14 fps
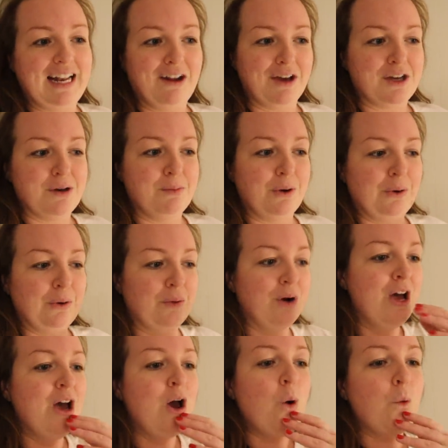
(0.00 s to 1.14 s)
likeable.
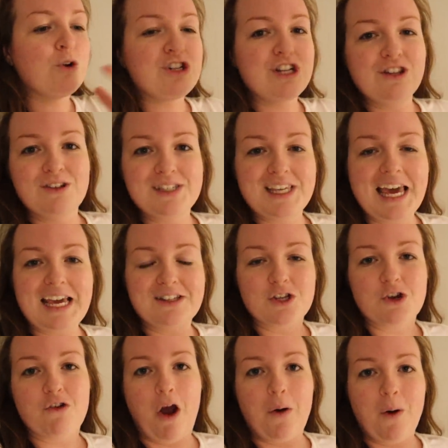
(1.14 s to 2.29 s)
Watching those kids
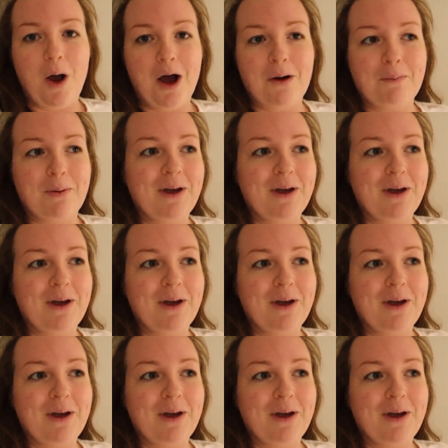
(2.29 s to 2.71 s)
grow up